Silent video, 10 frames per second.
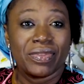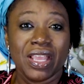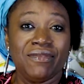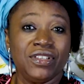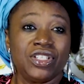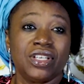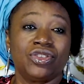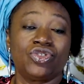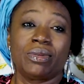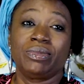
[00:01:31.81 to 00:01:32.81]

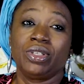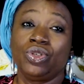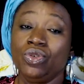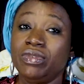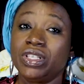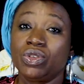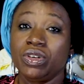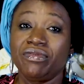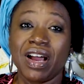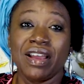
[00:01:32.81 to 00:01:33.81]
Ephesians chapter 2 verse
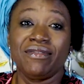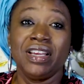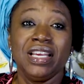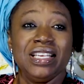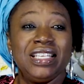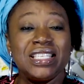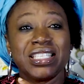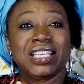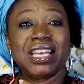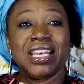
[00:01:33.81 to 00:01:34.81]
25. This
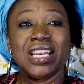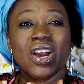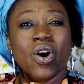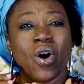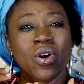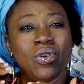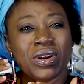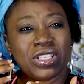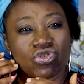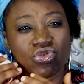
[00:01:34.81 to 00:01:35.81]
is an
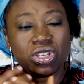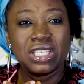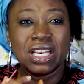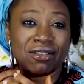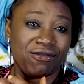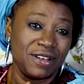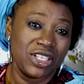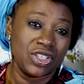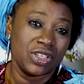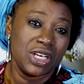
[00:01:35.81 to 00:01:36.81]
unrestricted
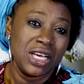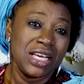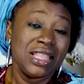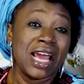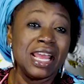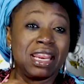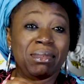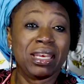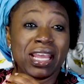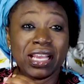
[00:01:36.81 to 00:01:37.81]
affection that
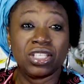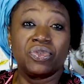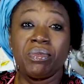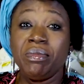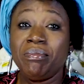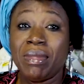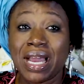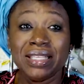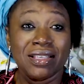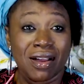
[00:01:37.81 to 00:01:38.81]
emanates from a
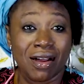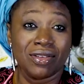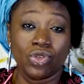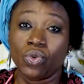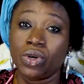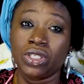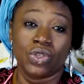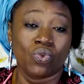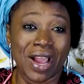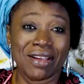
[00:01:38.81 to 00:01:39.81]
man's heart towards
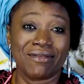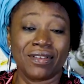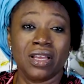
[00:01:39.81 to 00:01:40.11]
his wife.